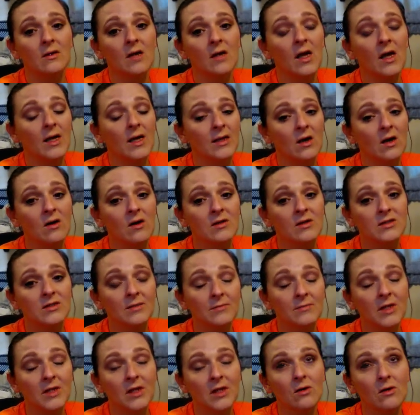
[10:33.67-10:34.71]
an
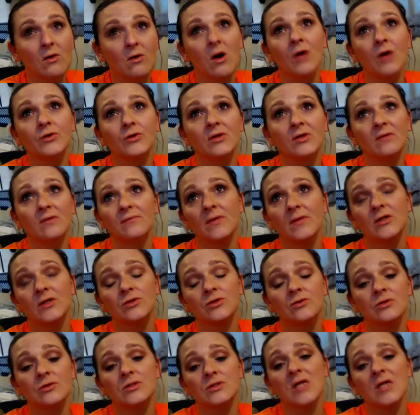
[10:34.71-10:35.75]
awesome deal on your
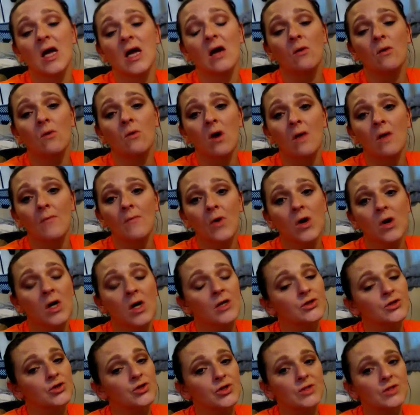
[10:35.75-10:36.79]
fixtures at
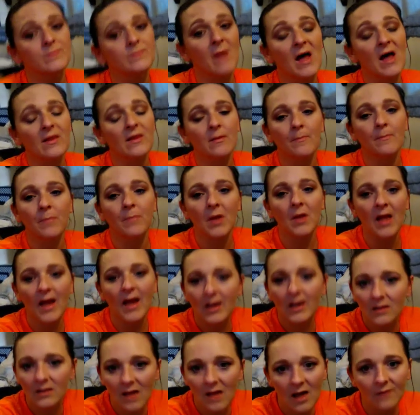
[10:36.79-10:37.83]
Walmart just by the
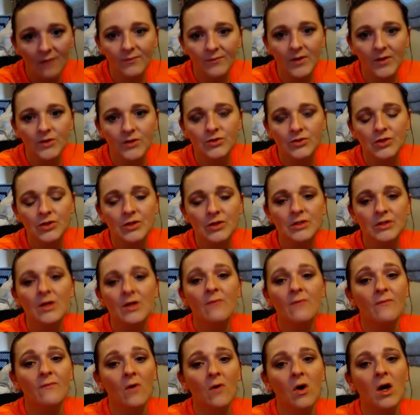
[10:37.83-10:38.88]
black light fixtures
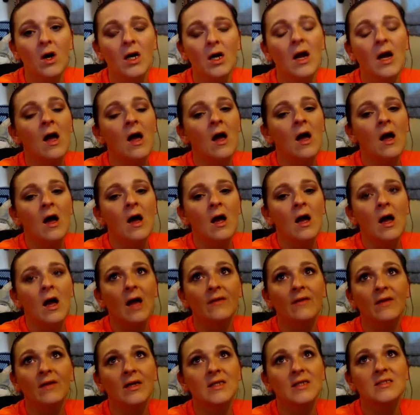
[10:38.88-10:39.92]
for,
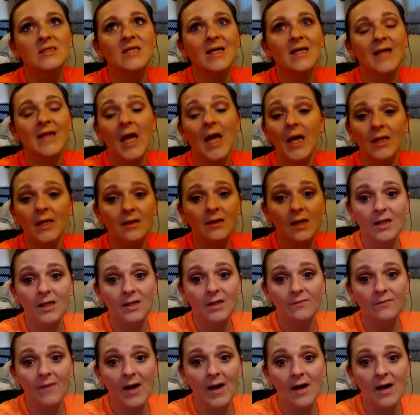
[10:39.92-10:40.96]
I think it's like
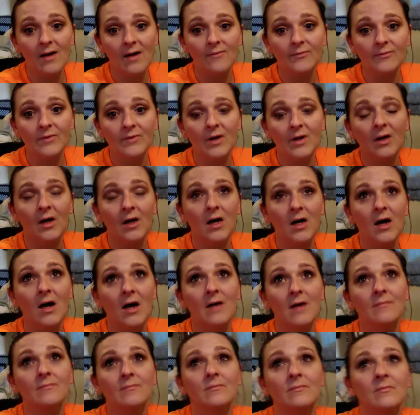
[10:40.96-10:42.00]

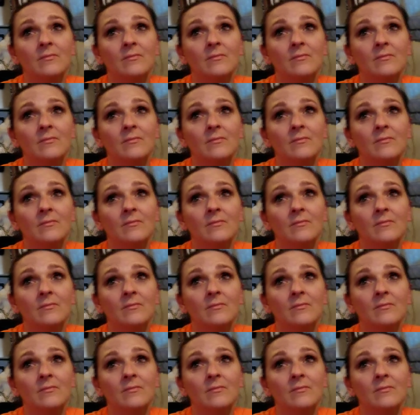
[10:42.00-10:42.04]
$8.95.